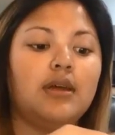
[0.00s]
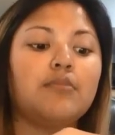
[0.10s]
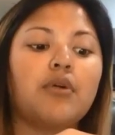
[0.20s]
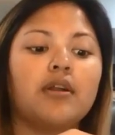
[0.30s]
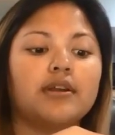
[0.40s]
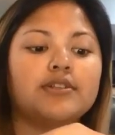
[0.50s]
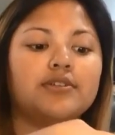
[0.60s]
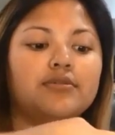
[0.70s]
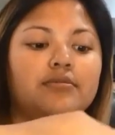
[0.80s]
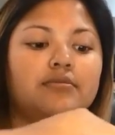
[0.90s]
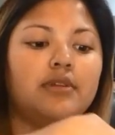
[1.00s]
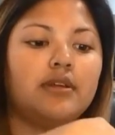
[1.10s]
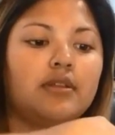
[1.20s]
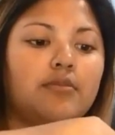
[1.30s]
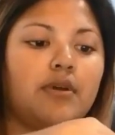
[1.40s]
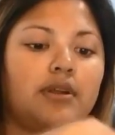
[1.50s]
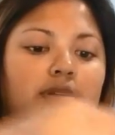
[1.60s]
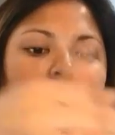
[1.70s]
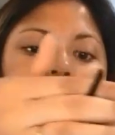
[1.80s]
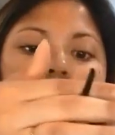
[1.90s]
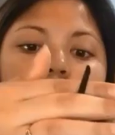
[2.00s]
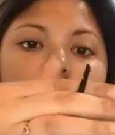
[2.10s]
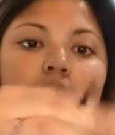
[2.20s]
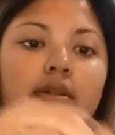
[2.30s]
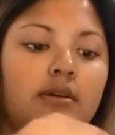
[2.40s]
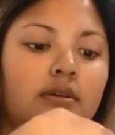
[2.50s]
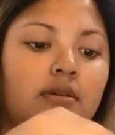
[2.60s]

and product too. Like their product's not that bad.